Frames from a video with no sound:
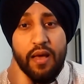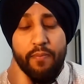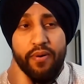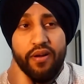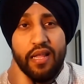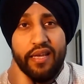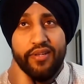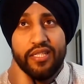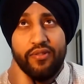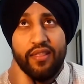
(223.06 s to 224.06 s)
But I
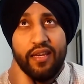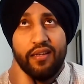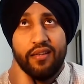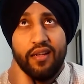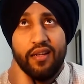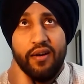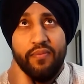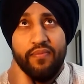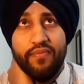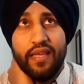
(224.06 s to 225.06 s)
also think
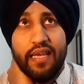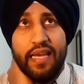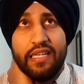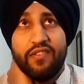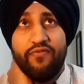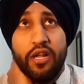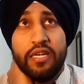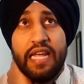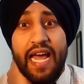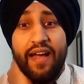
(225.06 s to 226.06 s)
it's fun
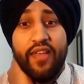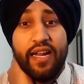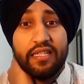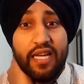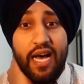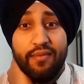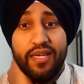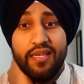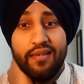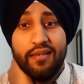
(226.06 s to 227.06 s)
to have that as a
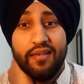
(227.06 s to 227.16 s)
hobby,